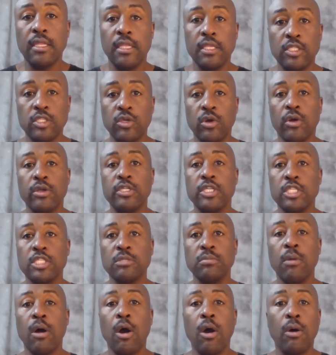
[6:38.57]
The storage
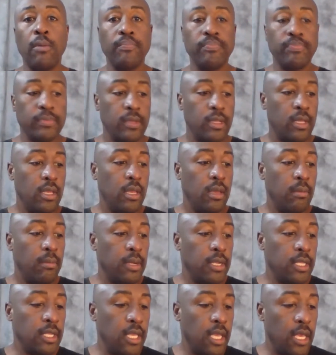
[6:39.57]
is small.
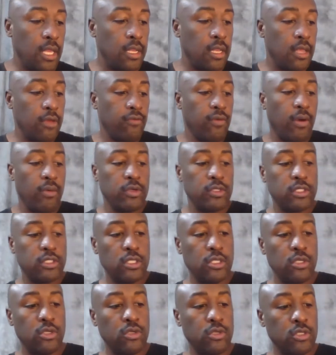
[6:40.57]
But again, if I was
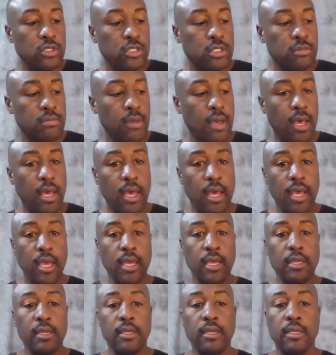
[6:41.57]

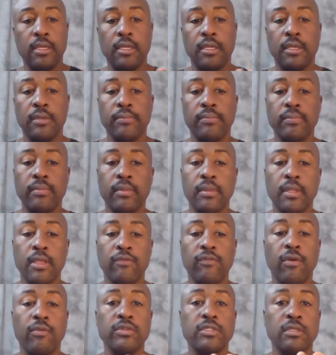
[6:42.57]

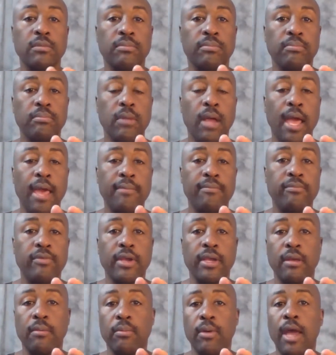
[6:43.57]
to have
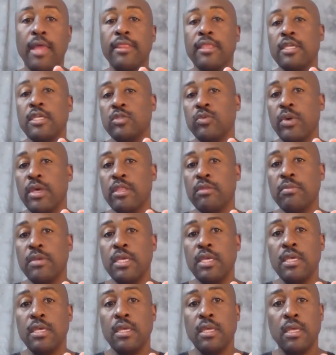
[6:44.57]
brought this with
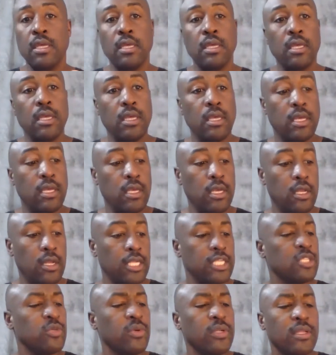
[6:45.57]
me, you
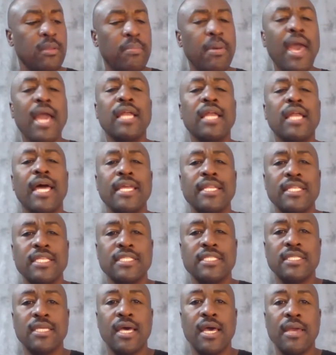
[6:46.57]
know, I just wanted to pack light
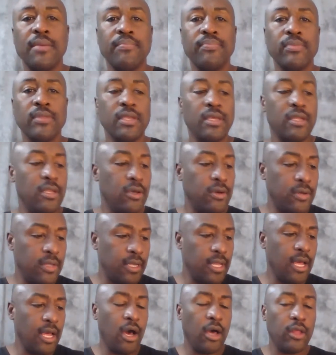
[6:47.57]
this time, you know,
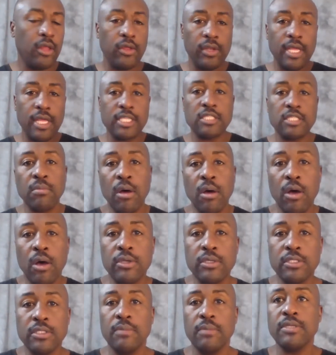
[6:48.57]
and now, although that's
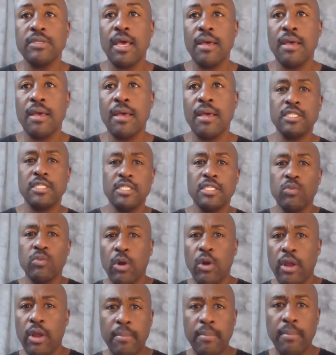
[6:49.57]
small, sometimes I just
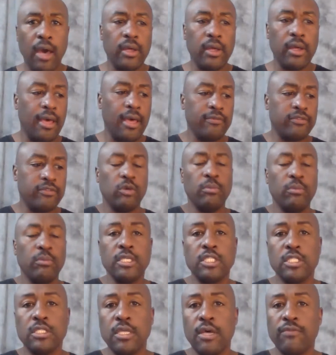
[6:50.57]
worry about, I have so
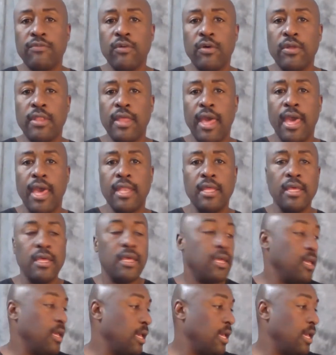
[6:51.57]
much stuff on that